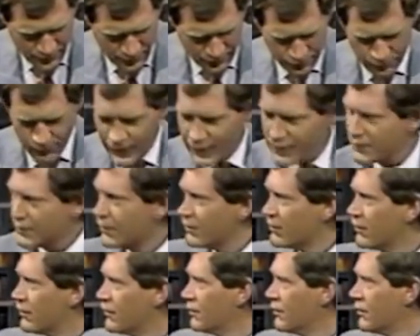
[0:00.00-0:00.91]
It's what?
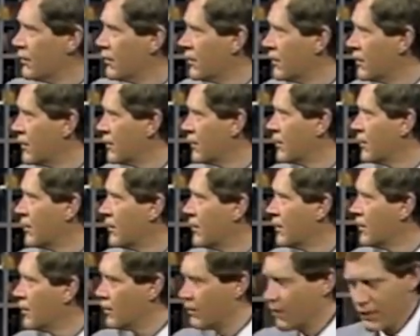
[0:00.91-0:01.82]

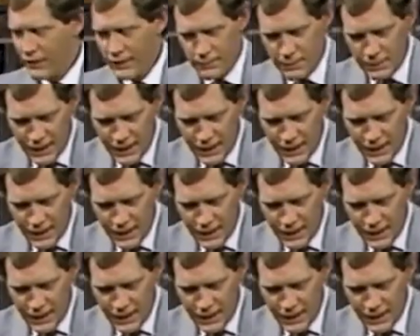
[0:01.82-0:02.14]
On the